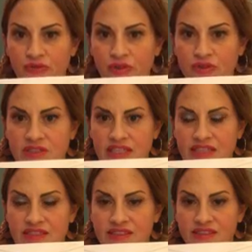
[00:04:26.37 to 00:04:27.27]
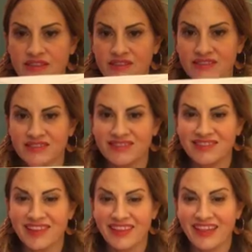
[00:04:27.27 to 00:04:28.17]
Foods list.
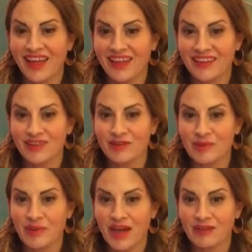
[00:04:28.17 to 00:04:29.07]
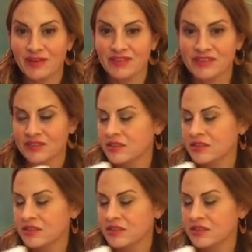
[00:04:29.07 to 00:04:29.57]
You like that? I can read backwards.